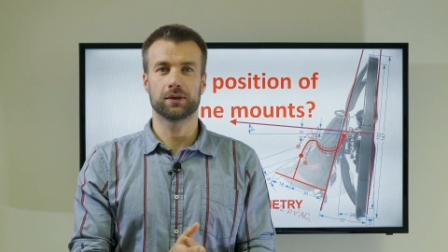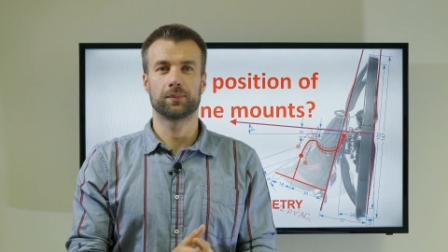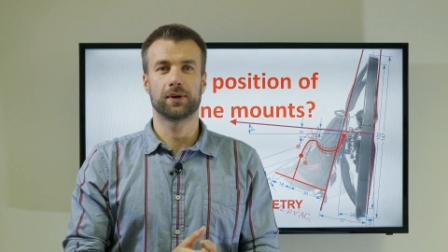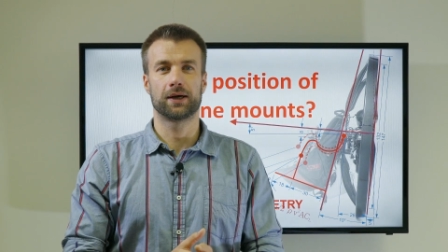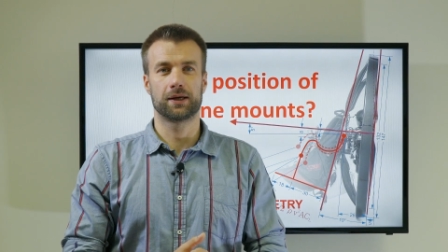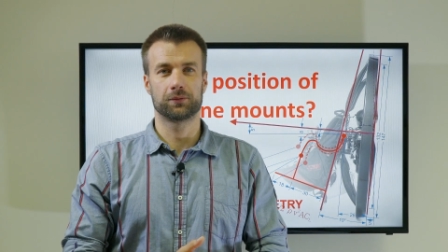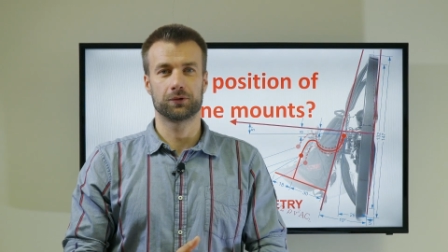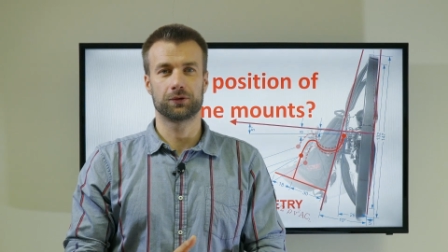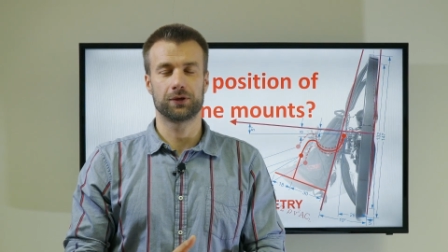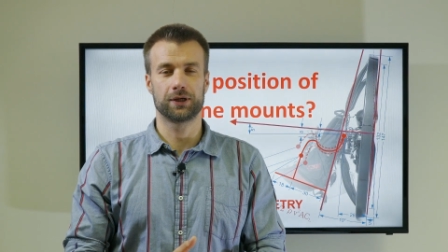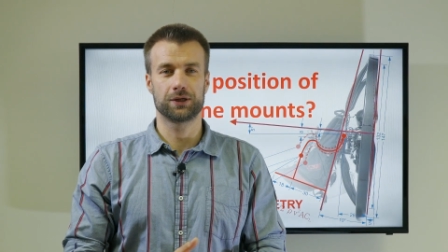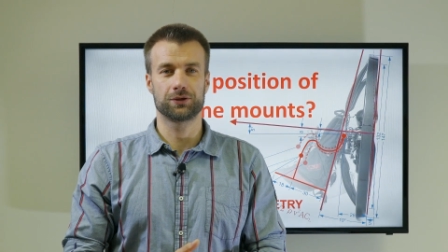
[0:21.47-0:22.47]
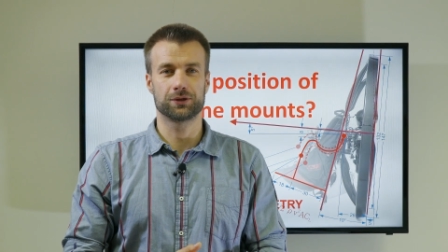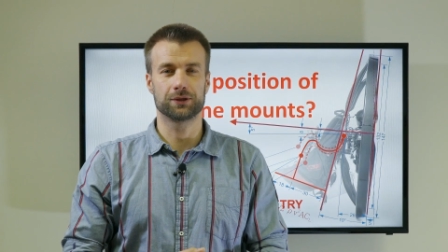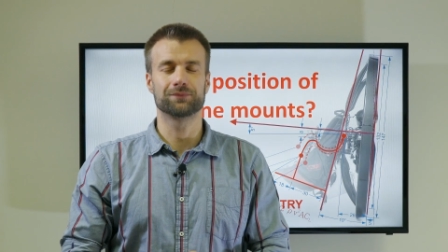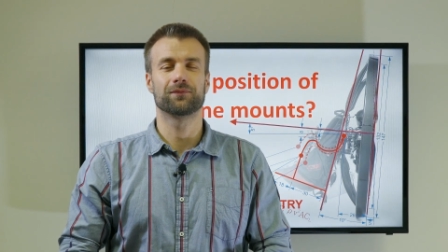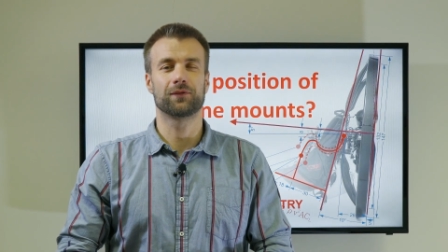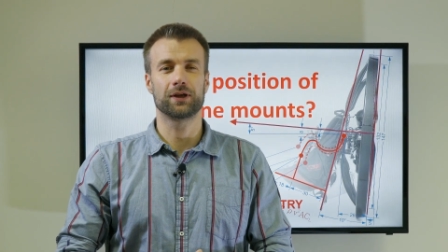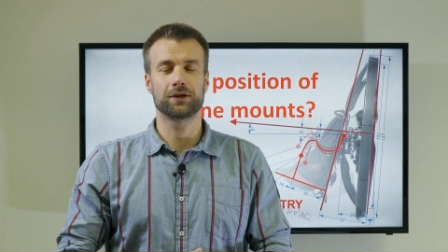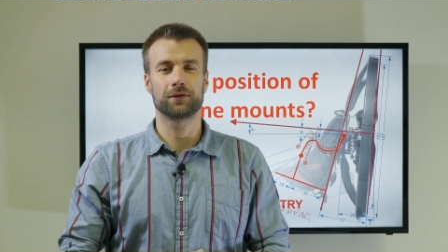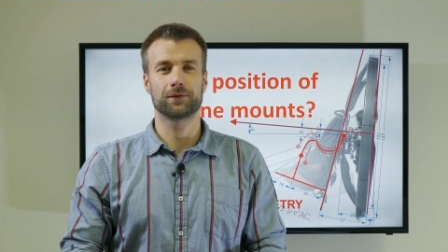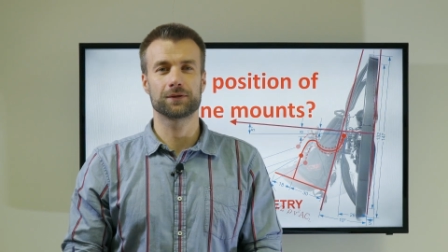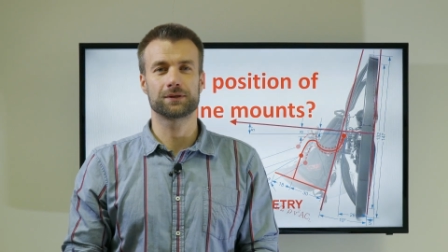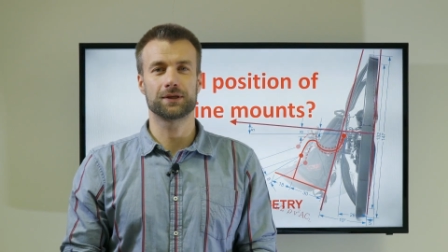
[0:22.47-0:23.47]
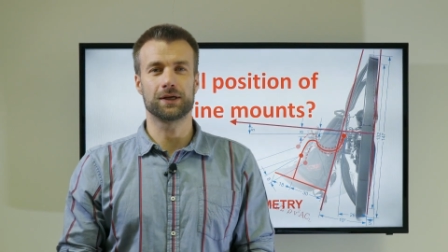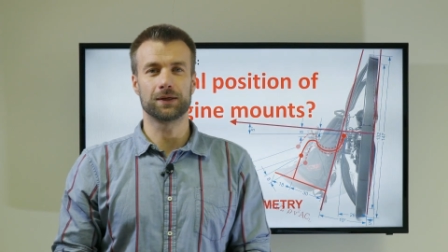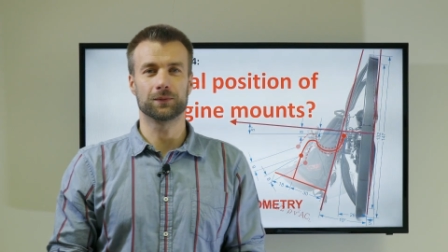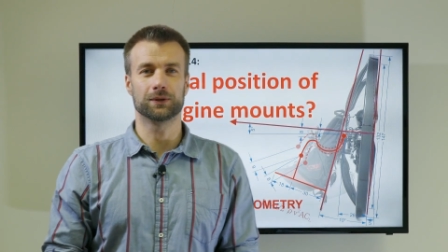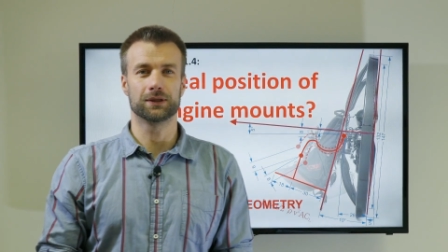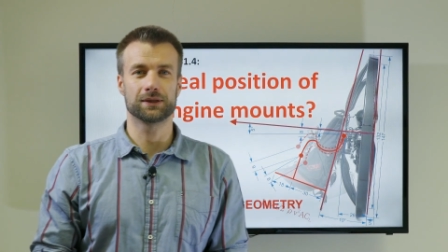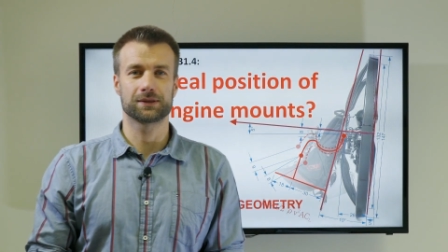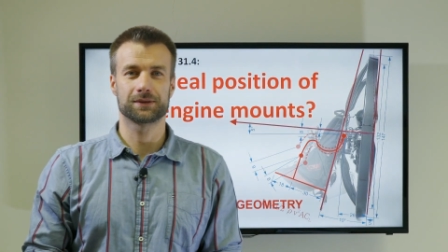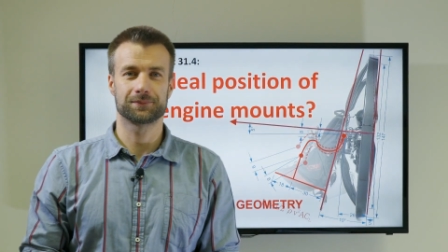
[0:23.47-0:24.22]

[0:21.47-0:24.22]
a paramotor engine. Thank you for staying with us.